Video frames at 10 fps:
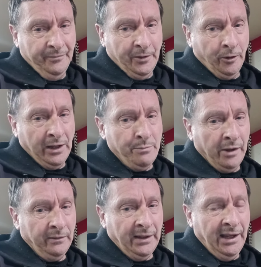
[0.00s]
early
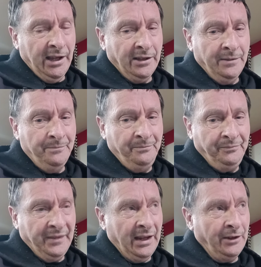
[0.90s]
model head
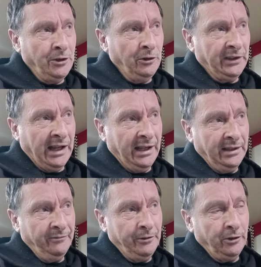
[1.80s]
and use
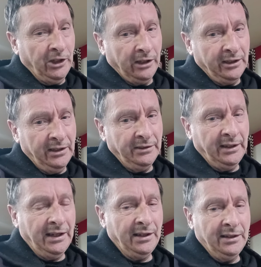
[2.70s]
that fuel injected
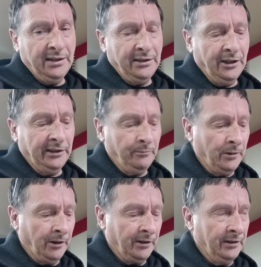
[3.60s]
intake, it doesn't
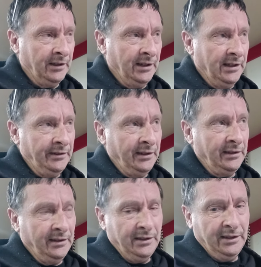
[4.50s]
work.
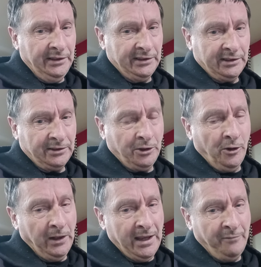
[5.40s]
It's
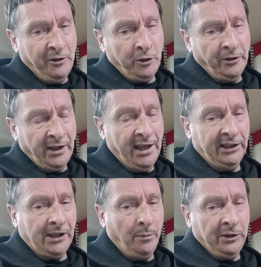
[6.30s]
totally, if you turn the
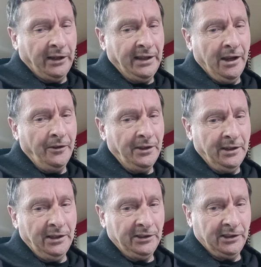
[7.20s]
gasket upside down,
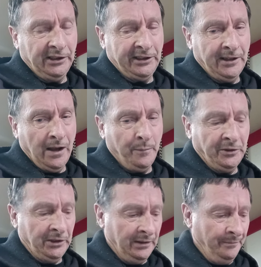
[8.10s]
it's just the
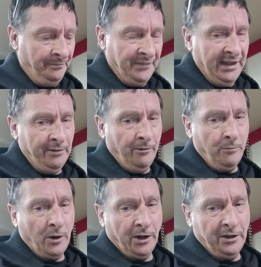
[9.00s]
opposite. It will
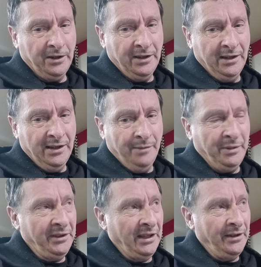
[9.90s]
work,
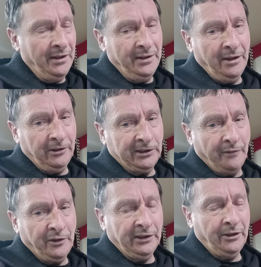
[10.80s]
but then the other
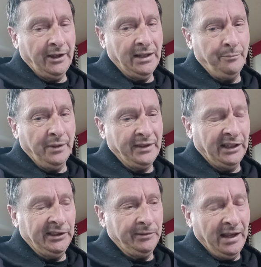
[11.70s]
stuff doesn't line up. But
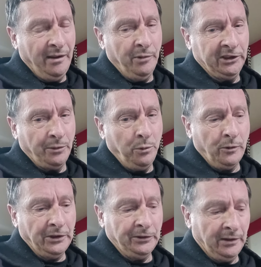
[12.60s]
that's how much the
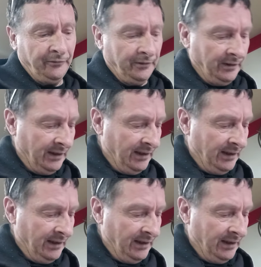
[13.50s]
port's off.